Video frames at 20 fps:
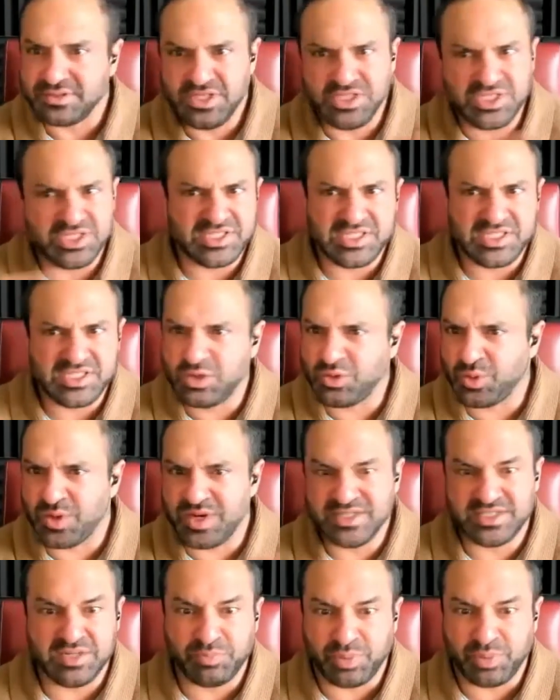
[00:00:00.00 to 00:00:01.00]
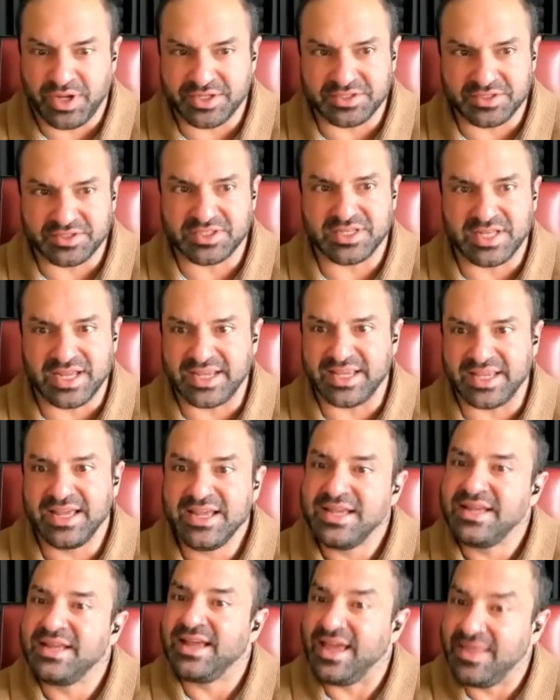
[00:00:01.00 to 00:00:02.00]
You just see crazy puzzles and like,
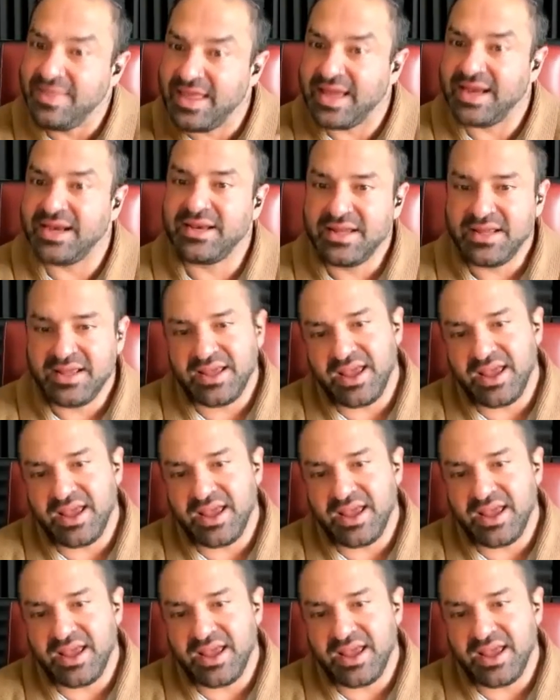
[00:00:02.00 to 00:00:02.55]
and then,